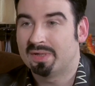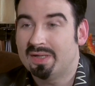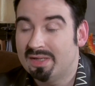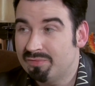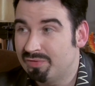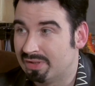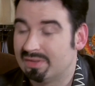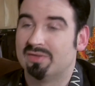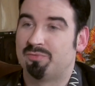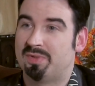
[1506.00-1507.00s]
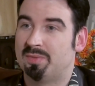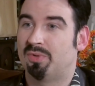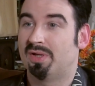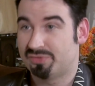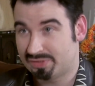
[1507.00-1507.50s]
But even if
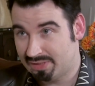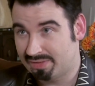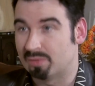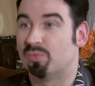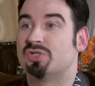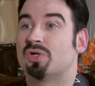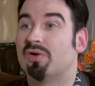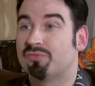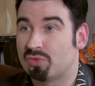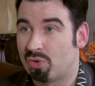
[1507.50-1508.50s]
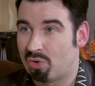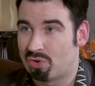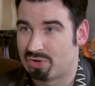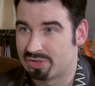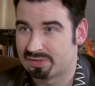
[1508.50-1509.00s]
people have seen that, which of
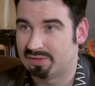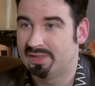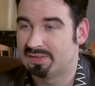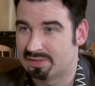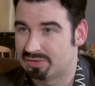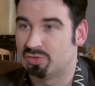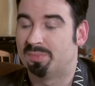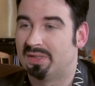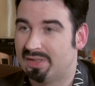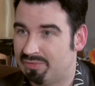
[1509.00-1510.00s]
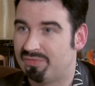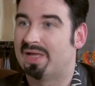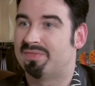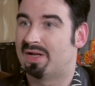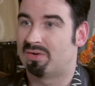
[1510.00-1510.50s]
course leads us to believe
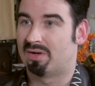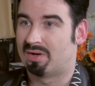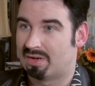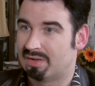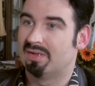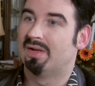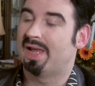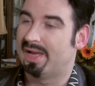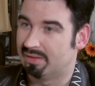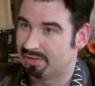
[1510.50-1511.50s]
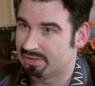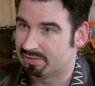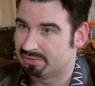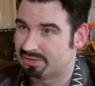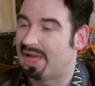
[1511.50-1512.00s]
that there are
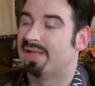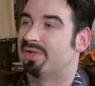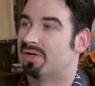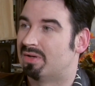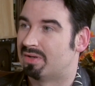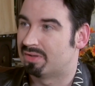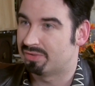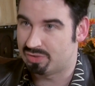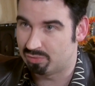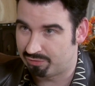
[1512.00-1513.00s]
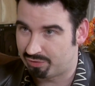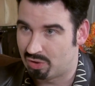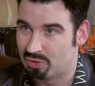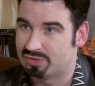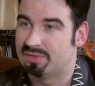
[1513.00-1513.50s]
aliens and there are
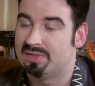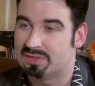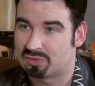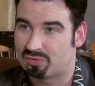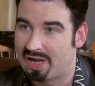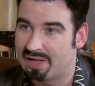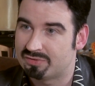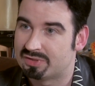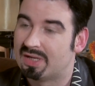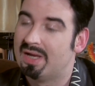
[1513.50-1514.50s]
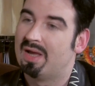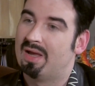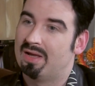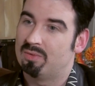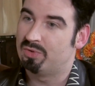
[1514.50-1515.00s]
UFOs and these crafts,
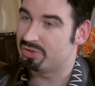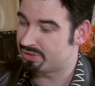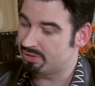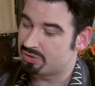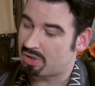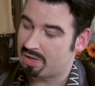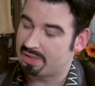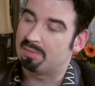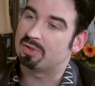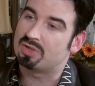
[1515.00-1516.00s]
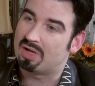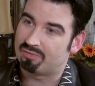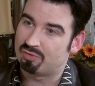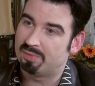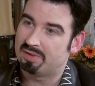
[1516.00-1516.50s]
we are still talking about
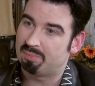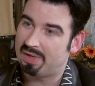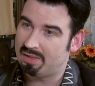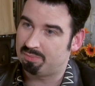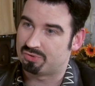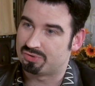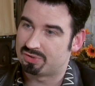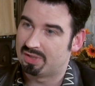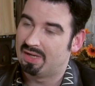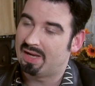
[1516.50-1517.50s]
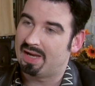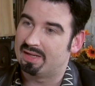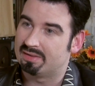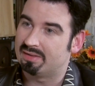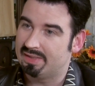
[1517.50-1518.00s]
government papers
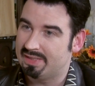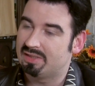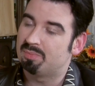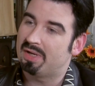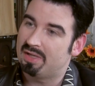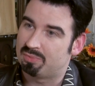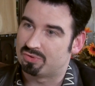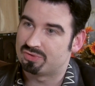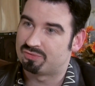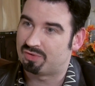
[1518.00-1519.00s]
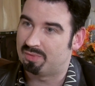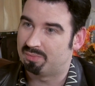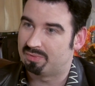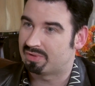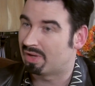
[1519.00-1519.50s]
and leaked papers
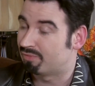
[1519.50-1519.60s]
from